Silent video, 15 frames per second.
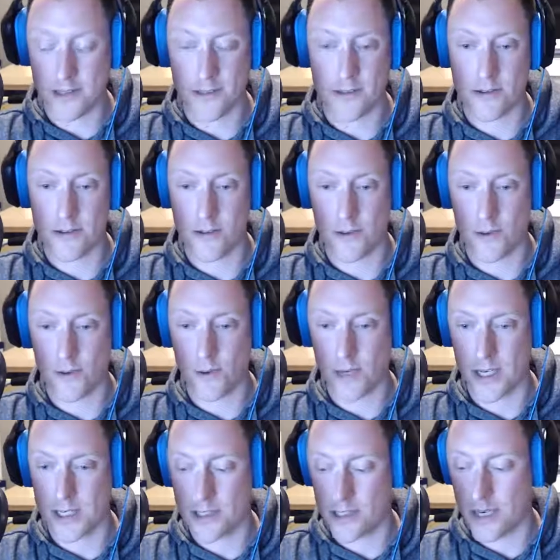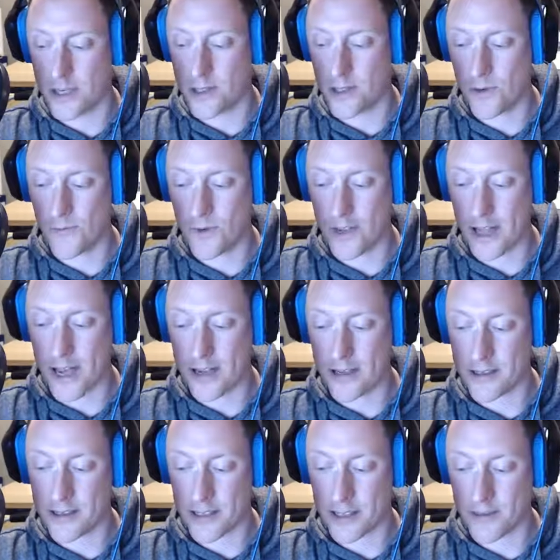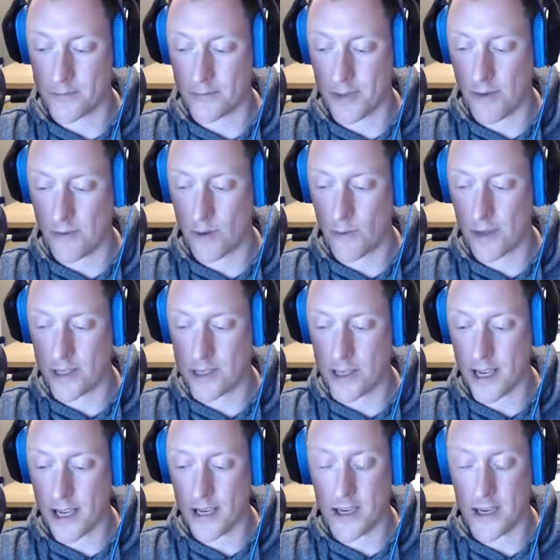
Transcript: So stay tuned for that. Every Wednesday,